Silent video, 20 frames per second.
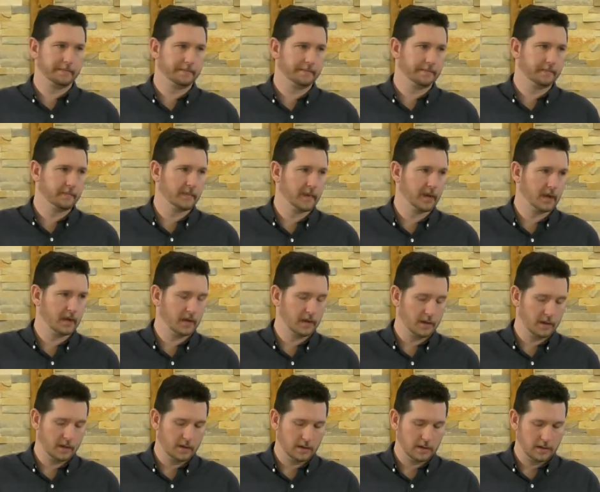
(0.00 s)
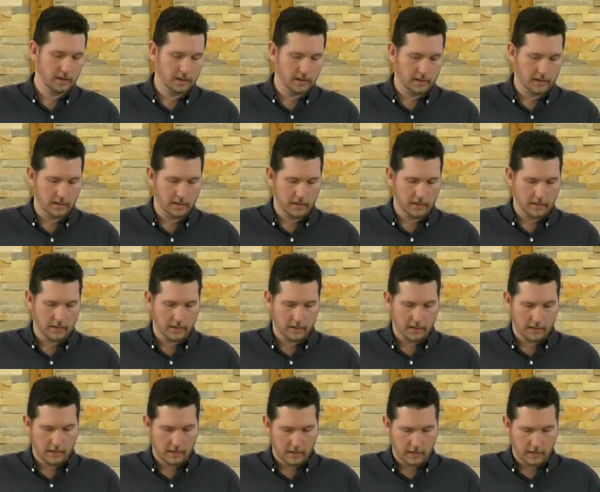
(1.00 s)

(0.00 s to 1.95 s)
Nobody speaks.